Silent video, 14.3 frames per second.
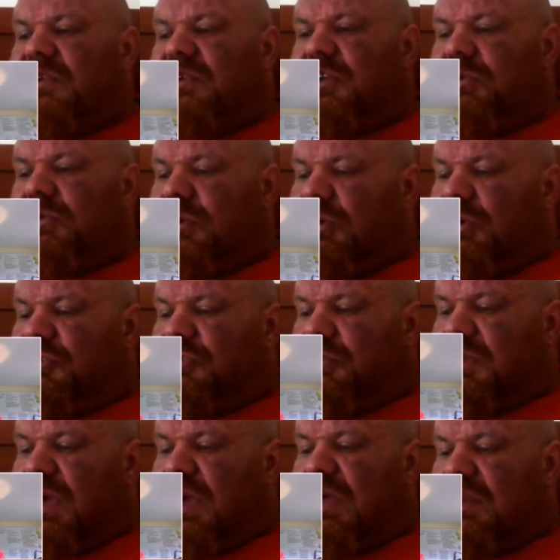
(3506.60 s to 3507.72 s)
When you go to a
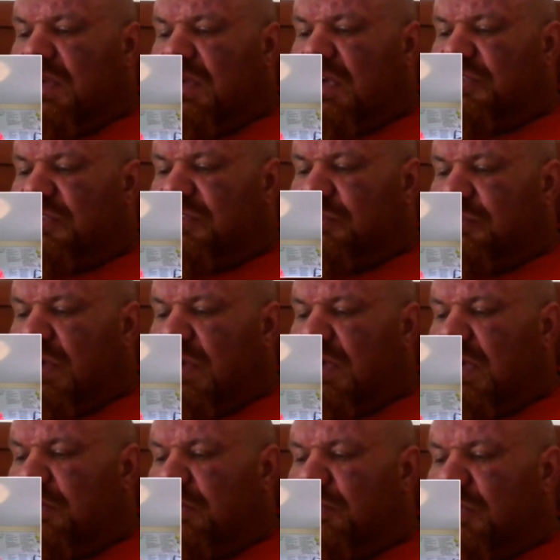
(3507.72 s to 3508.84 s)
guy and a guy says, right,
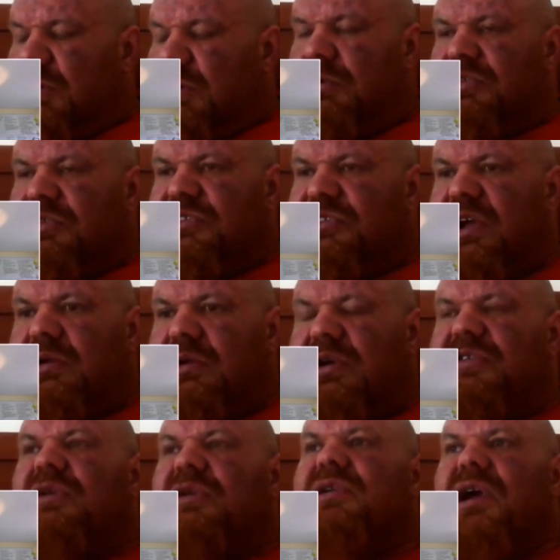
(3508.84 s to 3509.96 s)
I want to go on
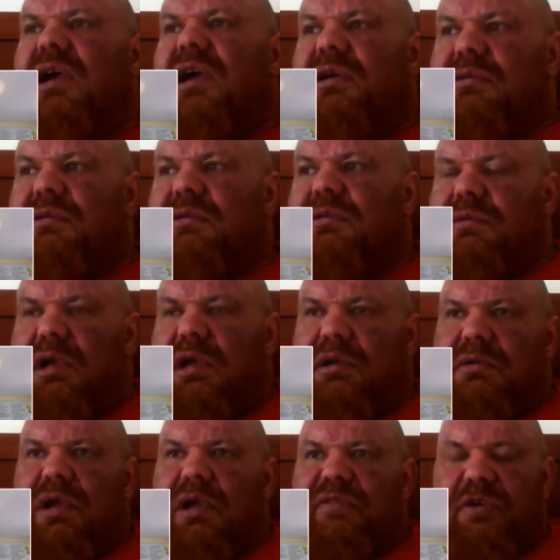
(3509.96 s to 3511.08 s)
steroids. Okay, and
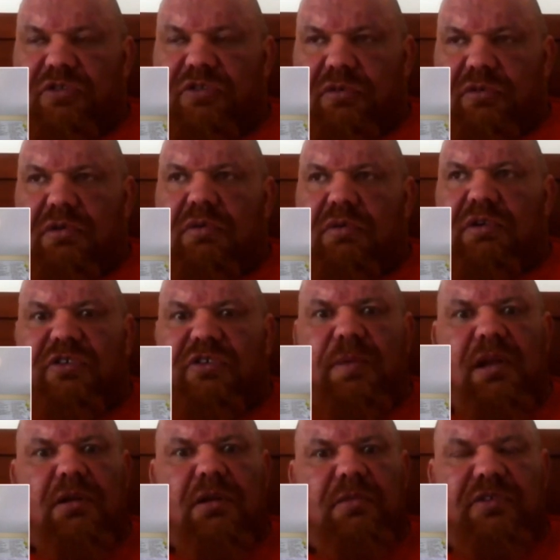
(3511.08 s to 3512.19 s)
I've got 200 quid to
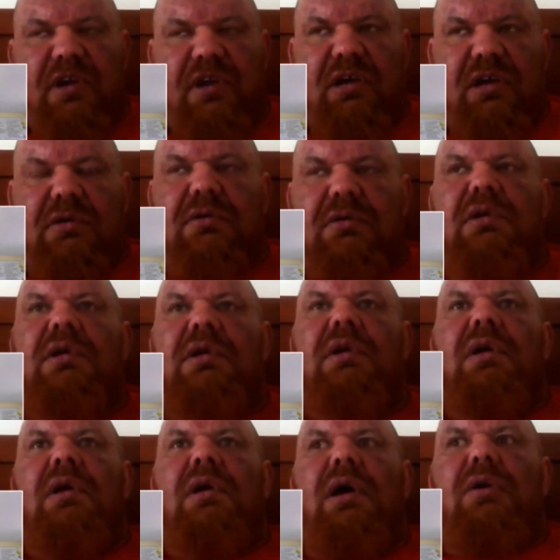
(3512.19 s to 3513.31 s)
spend on my cycle.
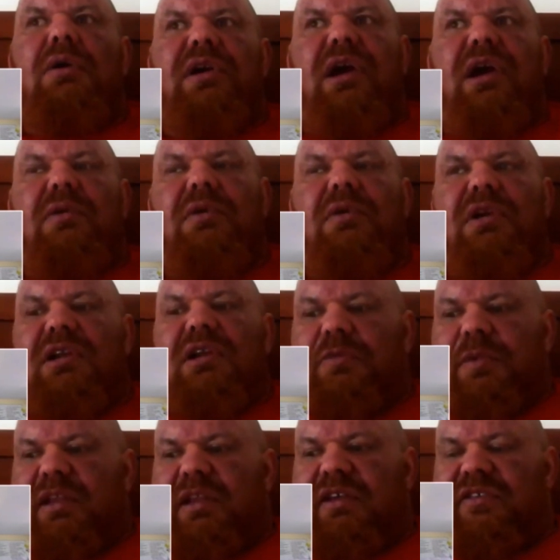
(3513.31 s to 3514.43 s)
Okay, well, you need to
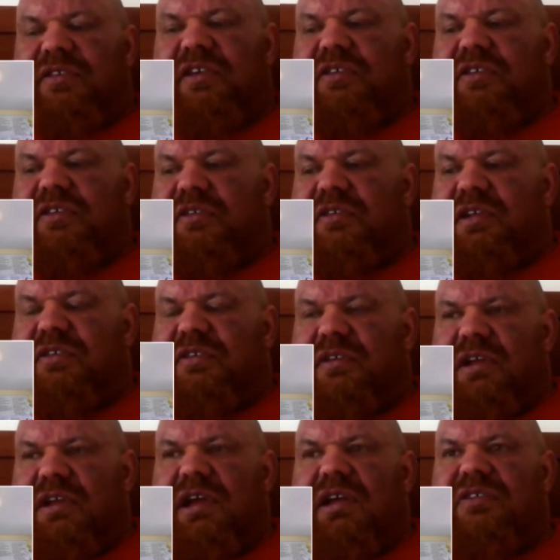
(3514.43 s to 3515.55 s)
buy this, this, and this, and
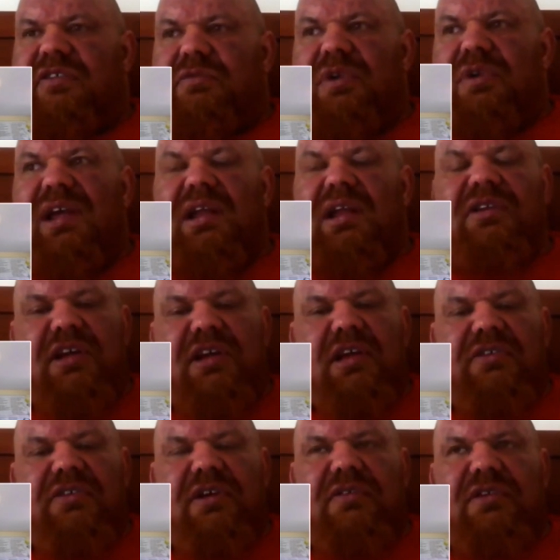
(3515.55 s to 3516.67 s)
this, really, to keep
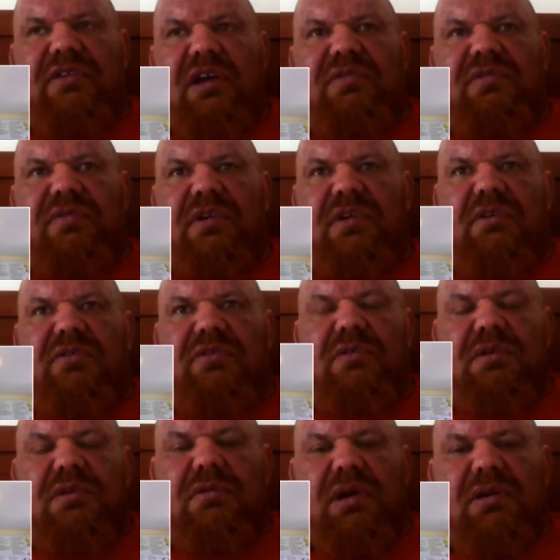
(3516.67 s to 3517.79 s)
yourself safe. Well, I've only got
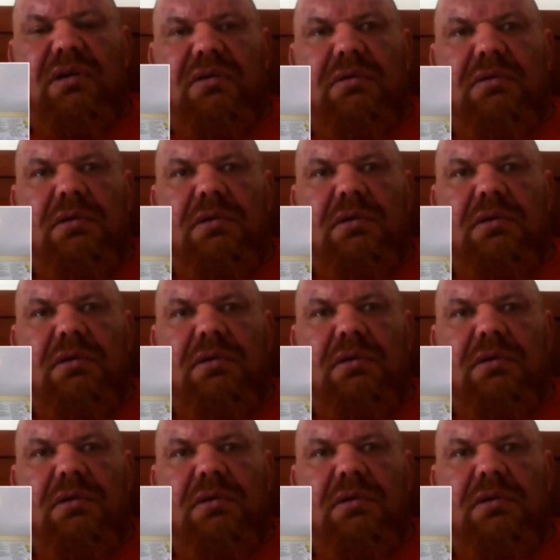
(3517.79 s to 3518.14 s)
200 quid.